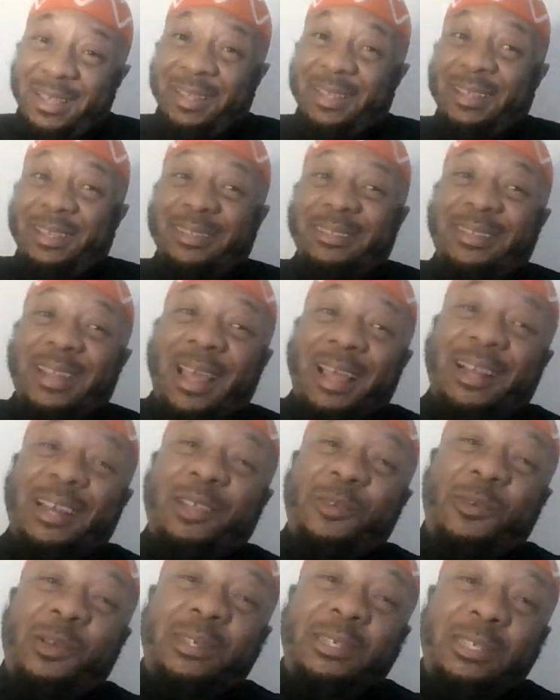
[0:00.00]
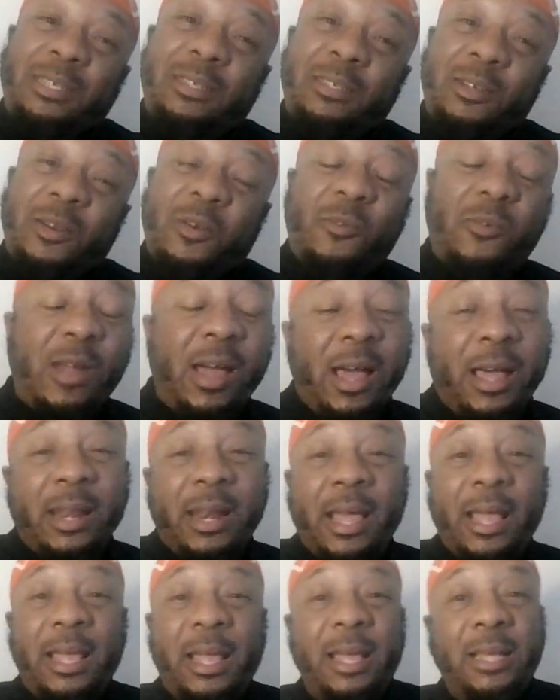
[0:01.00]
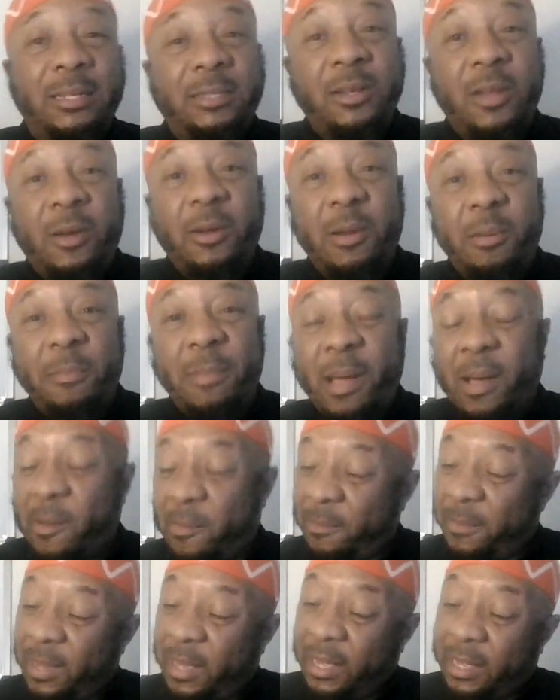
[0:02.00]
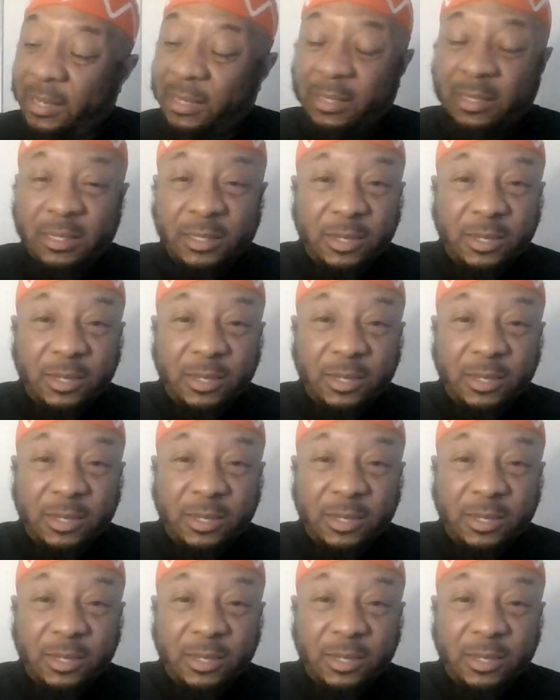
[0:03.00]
Exactly what these Quran ayats talk about, man.